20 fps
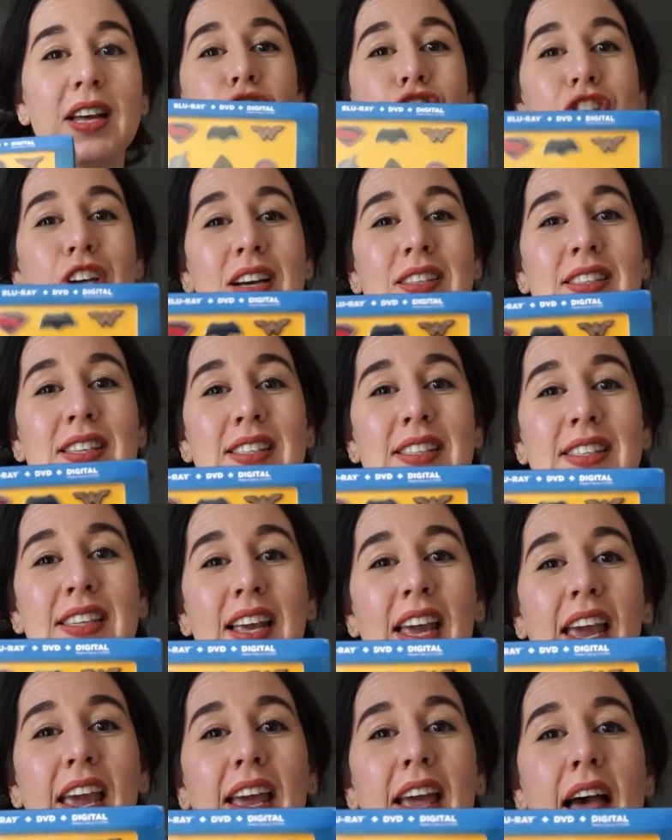Justice
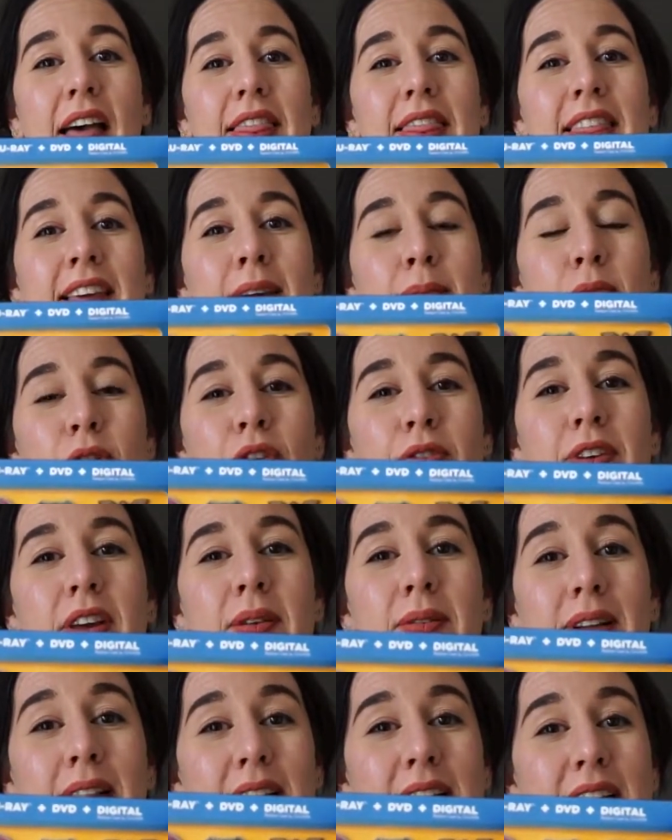League, the movie,
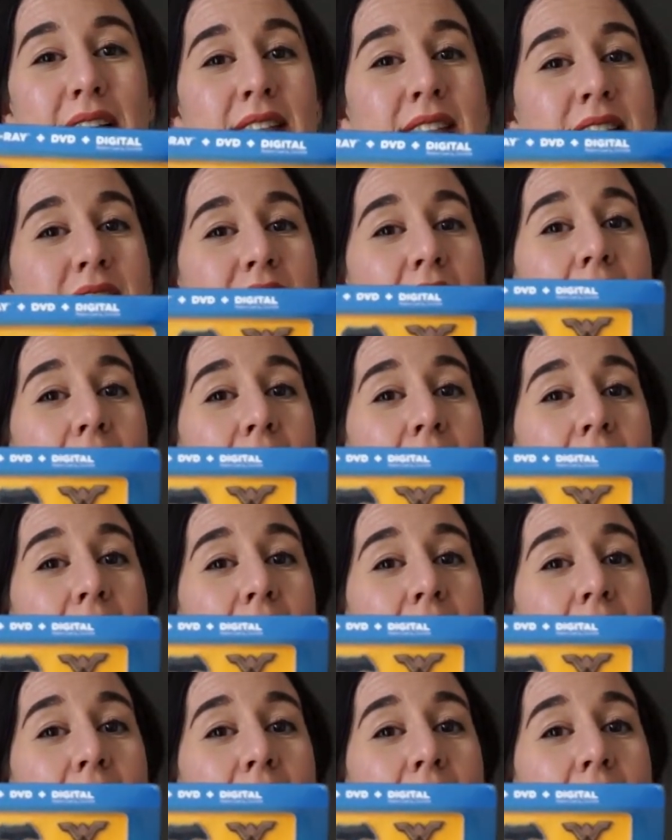released.